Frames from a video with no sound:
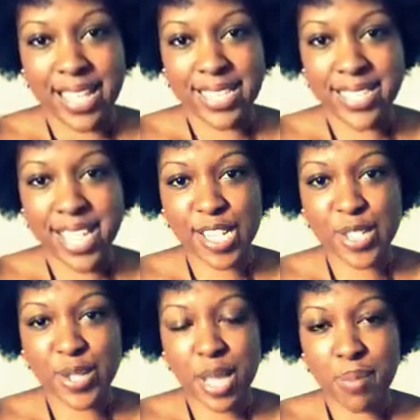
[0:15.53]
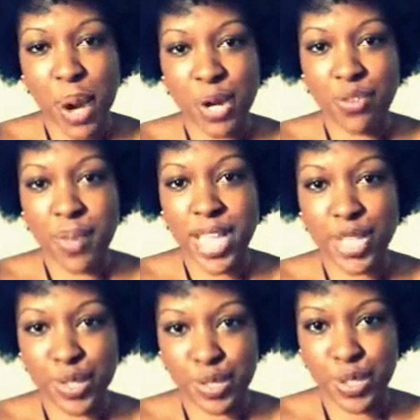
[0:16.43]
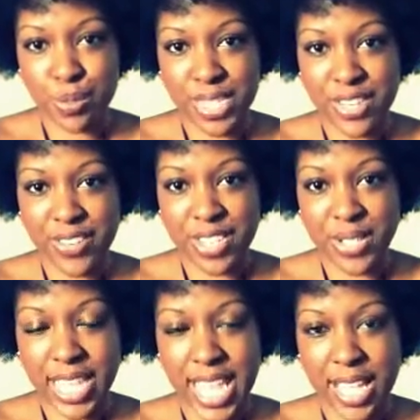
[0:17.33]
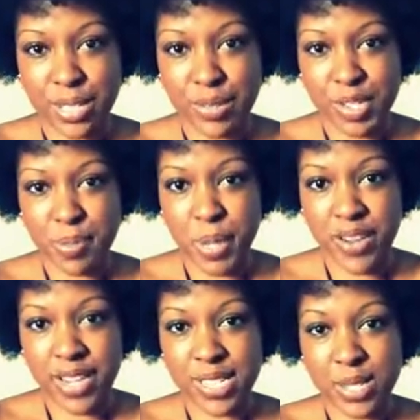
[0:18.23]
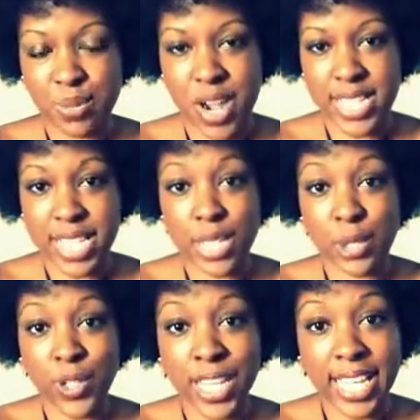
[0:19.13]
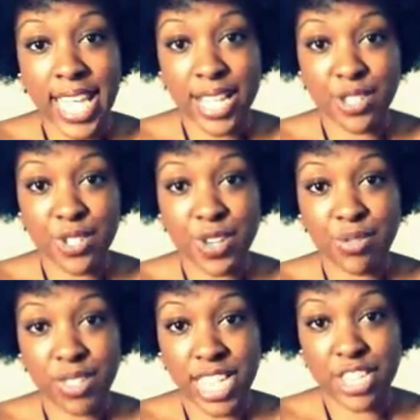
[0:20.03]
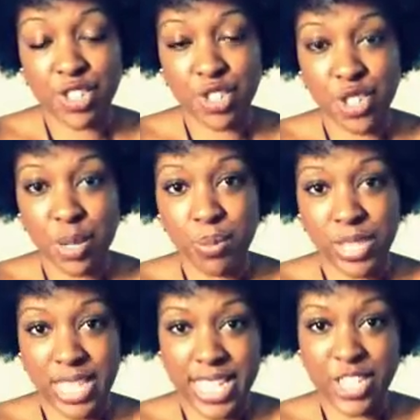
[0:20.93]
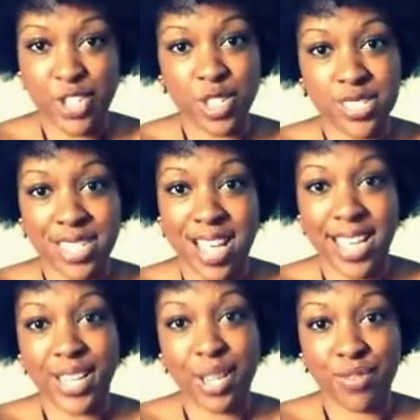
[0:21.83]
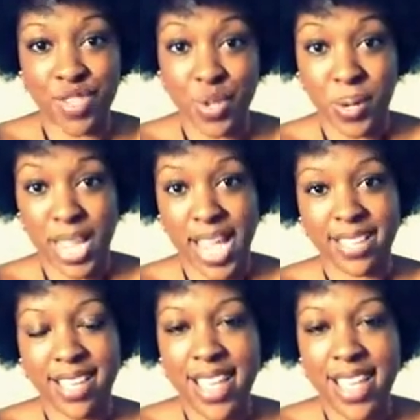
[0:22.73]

This is actually a part of my YouTube series on the Cancer experience where I take a look at Cancer in a relationship with each sign of the zodiac.